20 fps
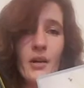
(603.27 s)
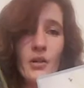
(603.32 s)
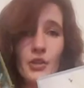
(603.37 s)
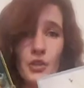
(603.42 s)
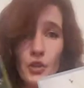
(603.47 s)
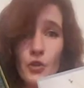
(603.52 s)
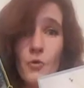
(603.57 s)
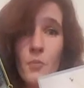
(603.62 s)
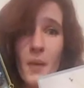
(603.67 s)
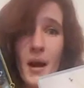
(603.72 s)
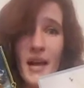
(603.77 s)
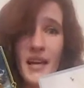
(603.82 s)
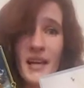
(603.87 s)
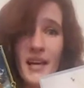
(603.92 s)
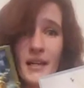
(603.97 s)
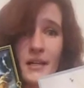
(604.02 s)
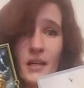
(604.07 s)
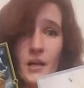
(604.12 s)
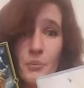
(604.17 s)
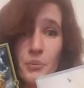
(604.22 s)
You might
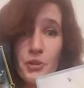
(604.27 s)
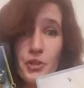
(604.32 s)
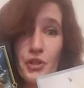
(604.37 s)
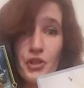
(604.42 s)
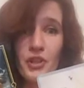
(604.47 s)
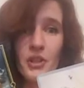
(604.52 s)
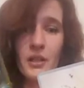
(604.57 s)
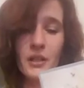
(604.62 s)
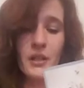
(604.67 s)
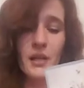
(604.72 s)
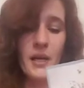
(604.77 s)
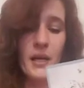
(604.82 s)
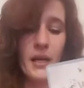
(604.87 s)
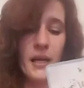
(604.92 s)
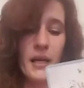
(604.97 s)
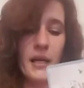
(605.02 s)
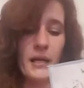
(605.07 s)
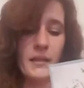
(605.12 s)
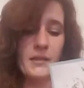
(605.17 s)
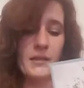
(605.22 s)
end up shook.
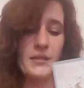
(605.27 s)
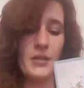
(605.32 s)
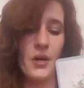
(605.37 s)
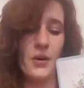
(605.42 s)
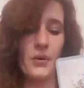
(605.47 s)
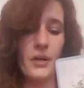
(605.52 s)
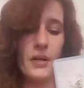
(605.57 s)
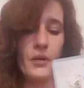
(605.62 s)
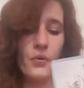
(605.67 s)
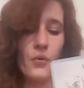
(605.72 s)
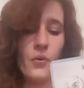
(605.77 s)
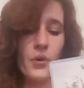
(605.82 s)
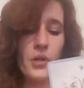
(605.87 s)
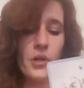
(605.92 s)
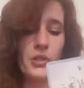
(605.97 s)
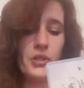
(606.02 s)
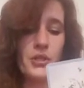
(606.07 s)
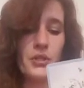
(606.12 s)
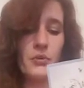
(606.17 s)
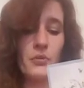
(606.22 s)
And so in
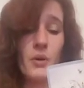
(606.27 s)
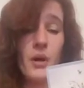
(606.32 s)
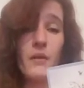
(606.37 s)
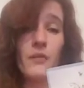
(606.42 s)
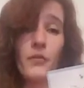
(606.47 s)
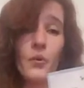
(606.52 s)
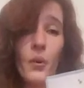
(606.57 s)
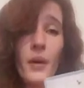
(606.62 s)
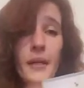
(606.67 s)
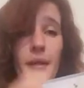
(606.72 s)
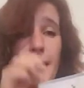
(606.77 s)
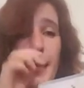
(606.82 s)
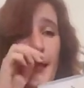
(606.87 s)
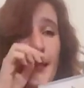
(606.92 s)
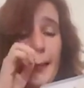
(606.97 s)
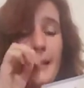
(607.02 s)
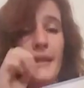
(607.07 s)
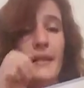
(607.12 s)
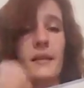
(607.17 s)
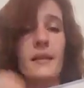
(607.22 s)
order to avoid that,
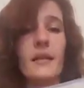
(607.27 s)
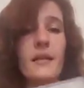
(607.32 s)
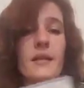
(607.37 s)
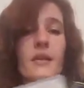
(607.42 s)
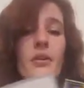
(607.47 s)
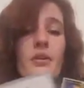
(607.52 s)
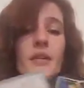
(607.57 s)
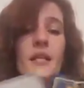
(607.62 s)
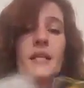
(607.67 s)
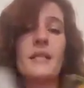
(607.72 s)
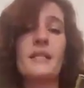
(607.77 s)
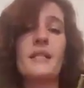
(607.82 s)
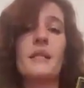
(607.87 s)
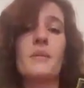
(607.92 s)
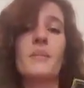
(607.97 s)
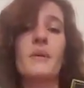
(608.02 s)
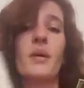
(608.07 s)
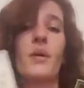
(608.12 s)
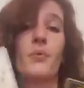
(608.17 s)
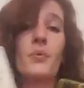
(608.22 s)
I think that there needs
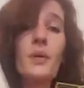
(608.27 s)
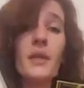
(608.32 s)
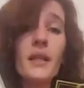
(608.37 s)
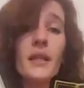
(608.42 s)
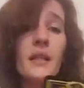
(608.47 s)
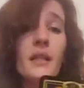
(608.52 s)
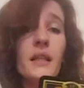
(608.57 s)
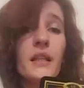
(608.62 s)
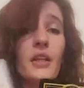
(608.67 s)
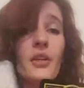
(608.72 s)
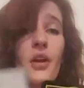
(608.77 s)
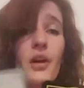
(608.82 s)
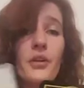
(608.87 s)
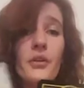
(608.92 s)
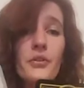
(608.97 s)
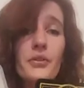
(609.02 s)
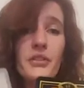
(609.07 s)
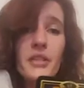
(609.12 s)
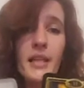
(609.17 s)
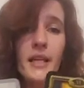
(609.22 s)
to be a really clear
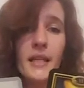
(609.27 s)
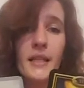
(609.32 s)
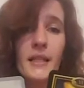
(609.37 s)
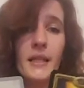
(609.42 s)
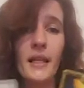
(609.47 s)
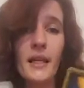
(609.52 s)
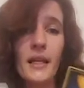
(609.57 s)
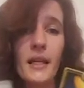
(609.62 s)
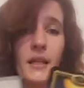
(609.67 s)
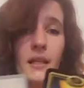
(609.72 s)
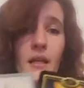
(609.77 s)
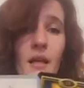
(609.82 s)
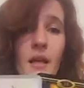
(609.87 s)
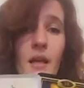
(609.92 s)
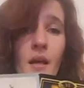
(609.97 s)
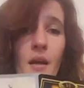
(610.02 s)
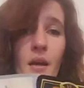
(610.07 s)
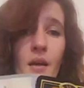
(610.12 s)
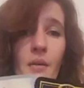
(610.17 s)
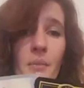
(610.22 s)
understanding
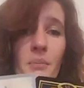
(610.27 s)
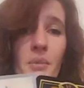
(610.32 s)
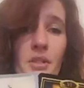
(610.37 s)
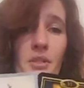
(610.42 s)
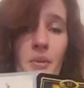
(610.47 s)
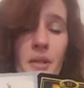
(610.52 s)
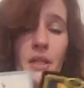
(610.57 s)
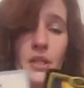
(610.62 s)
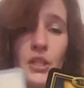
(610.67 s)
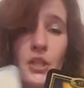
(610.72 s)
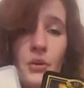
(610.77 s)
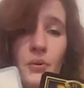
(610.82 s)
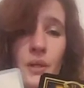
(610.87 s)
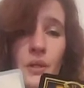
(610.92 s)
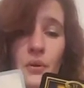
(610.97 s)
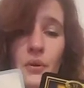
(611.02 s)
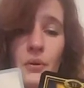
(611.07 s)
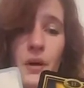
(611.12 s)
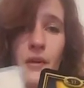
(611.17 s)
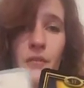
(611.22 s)
between you
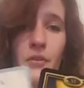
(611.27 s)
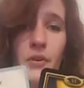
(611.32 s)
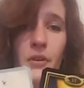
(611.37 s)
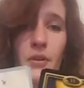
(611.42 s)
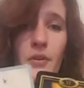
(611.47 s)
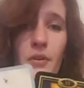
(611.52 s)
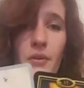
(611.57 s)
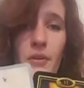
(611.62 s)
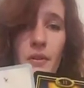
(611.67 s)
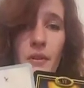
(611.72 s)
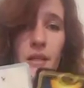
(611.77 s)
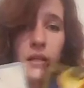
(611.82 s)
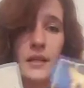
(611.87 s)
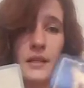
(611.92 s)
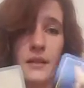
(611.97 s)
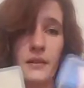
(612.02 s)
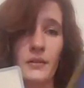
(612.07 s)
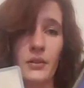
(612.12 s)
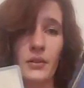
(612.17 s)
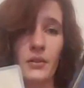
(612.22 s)
and whoever
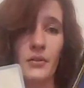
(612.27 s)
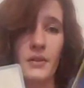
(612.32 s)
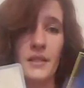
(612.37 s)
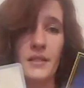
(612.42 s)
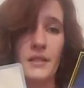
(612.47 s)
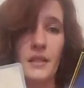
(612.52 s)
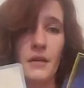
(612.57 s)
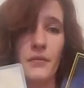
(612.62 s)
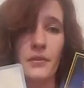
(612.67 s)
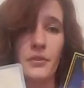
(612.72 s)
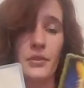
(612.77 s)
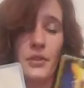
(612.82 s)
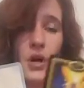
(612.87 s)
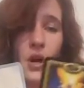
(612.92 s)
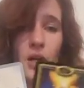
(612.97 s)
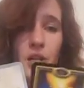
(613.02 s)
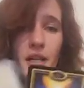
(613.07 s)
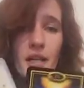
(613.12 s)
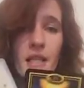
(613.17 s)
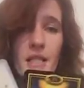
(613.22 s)
this Lover's
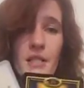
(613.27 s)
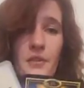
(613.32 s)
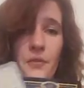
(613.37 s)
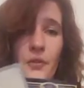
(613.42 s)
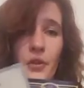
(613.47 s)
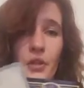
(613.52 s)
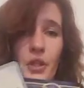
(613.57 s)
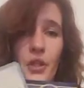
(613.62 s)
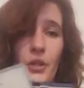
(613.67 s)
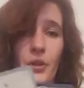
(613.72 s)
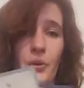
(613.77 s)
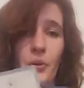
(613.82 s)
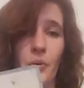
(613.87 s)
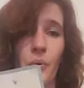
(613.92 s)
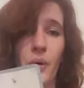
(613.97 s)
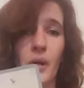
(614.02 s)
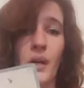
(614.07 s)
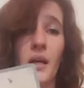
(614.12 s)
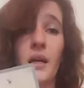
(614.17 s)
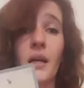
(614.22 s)
card is for
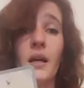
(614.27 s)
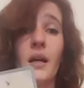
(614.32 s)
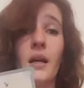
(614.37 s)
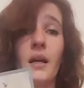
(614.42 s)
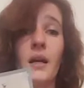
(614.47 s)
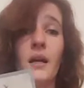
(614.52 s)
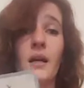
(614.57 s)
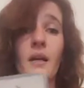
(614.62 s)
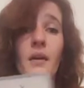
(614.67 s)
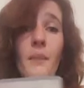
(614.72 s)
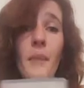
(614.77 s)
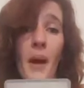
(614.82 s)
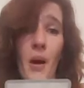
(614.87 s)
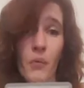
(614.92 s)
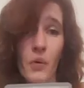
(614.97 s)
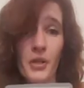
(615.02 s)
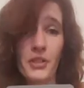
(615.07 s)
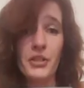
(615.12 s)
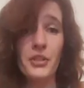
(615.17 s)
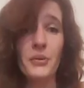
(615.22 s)
you
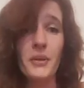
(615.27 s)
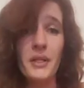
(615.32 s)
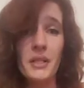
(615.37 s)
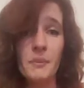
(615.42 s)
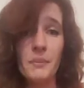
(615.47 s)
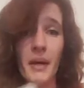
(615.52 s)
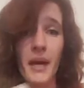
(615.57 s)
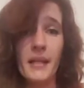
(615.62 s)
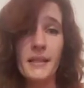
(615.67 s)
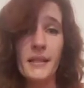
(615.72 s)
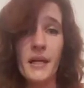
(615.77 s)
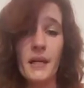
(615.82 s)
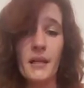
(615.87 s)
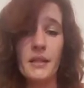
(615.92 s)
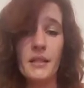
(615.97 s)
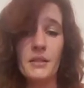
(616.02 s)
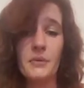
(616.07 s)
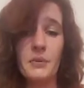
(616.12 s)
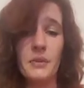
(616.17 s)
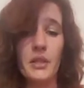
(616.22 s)
about what you expect out of
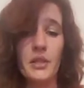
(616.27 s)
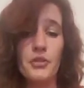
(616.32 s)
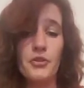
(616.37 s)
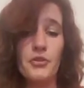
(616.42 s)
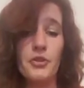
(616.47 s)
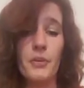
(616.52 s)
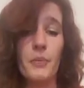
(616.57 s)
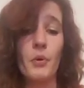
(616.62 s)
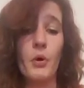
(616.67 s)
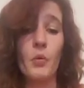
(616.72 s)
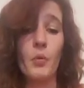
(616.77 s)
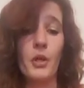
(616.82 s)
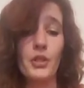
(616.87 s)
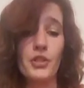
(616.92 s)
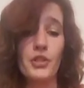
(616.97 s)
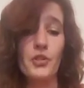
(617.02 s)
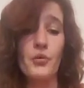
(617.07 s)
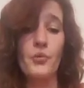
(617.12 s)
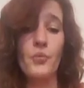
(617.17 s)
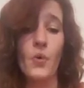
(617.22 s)
this relationship, or
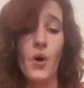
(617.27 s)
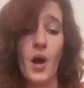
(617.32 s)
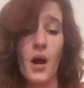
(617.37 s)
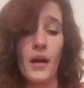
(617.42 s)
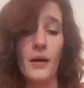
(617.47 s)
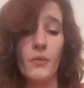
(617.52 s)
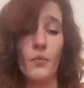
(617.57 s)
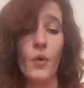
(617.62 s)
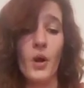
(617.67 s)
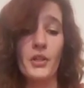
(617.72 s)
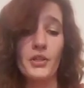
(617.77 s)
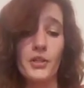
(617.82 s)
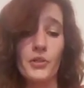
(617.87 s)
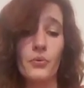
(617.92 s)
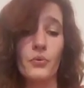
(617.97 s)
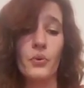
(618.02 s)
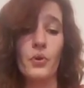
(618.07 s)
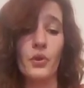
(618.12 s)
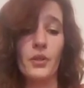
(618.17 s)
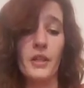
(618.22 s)
what you want, what
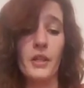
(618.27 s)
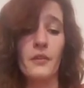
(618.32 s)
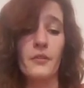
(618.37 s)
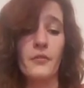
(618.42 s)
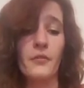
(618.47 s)
you're looking